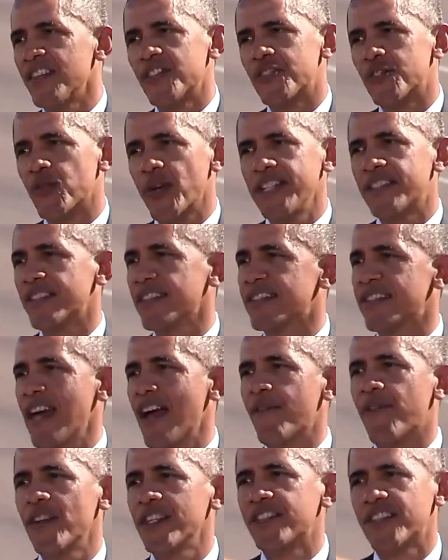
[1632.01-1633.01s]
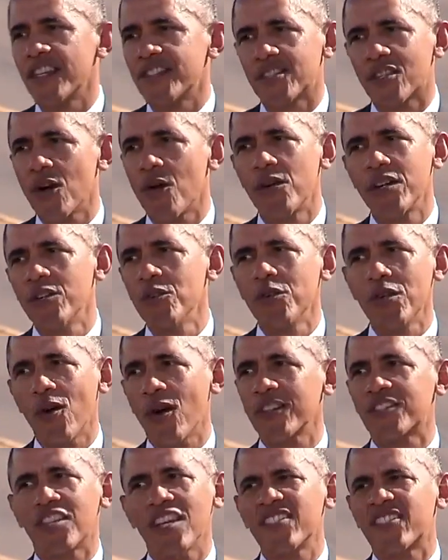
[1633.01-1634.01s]
the streets of San Francisco and New
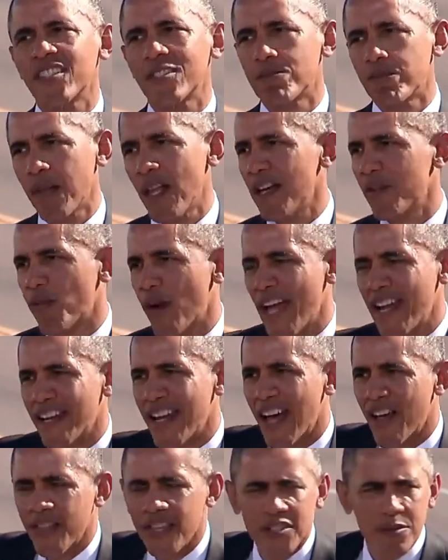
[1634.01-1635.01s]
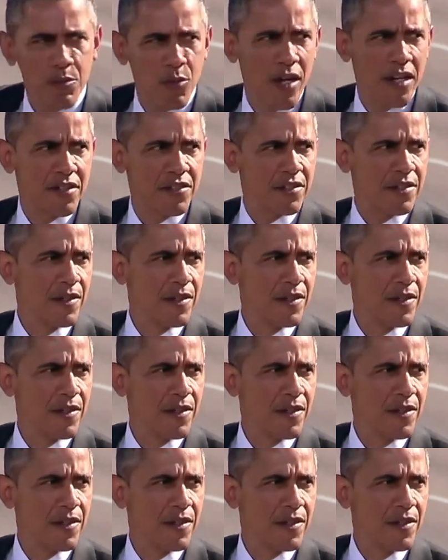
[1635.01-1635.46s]
York just as blood ran down this bridge.